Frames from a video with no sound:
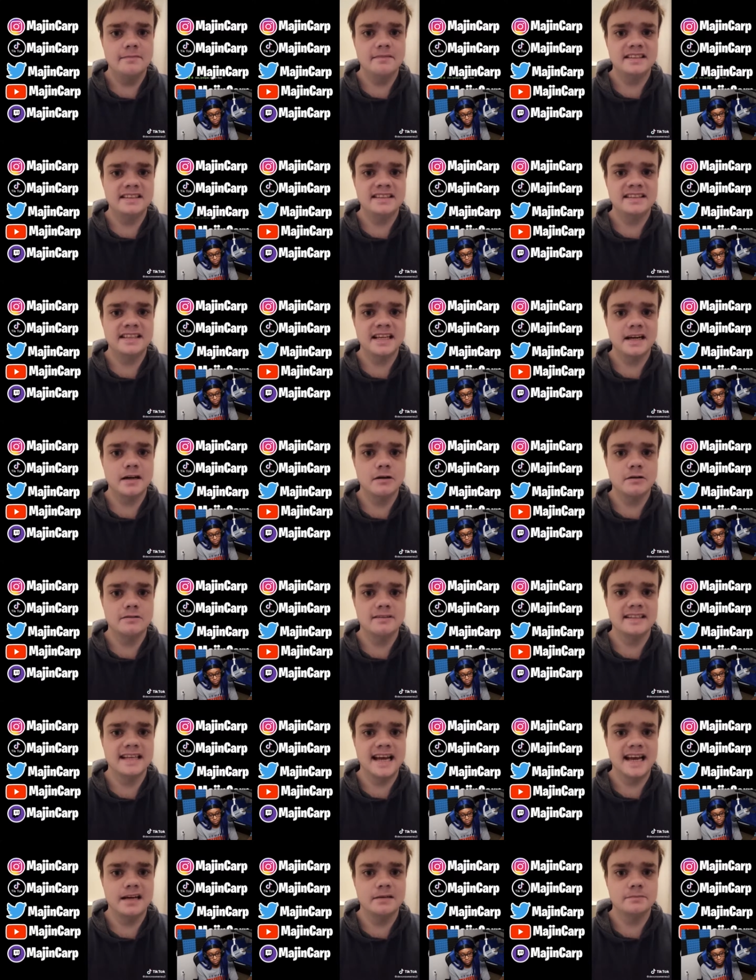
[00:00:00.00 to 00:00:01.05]
every
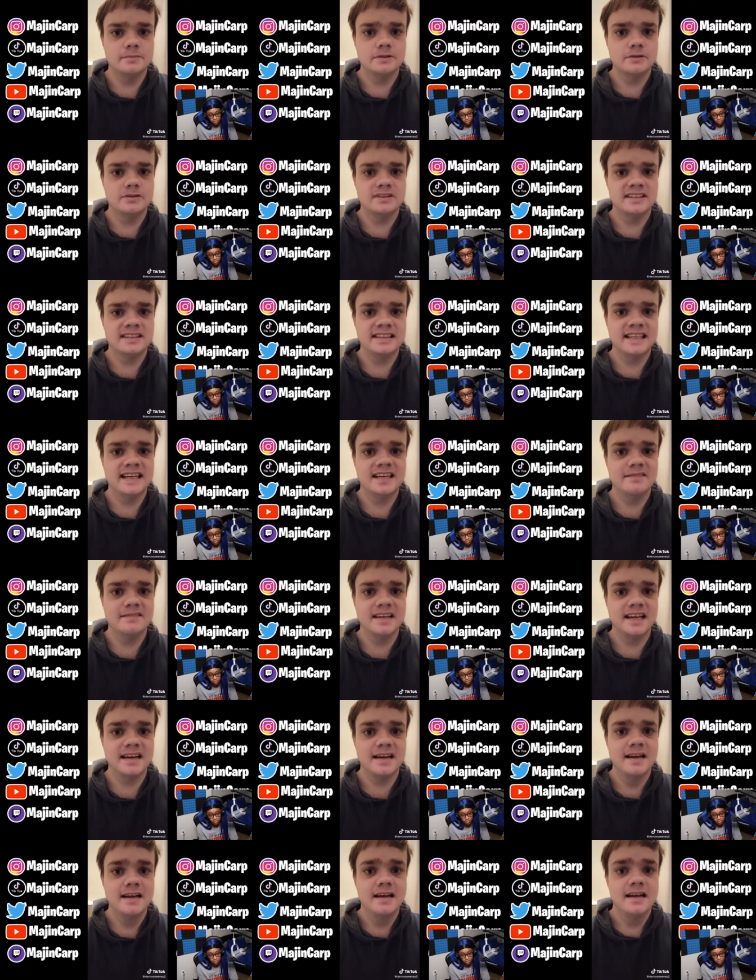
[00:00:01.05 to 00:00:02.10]
single day. I'm so
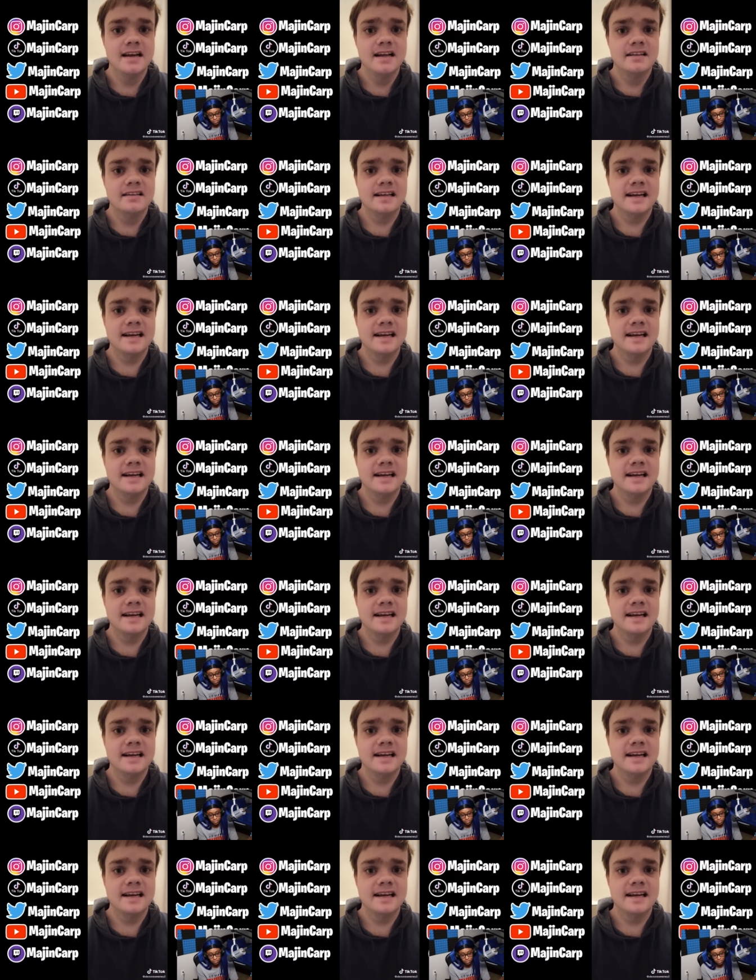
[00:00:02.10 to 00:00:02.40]
sick of it.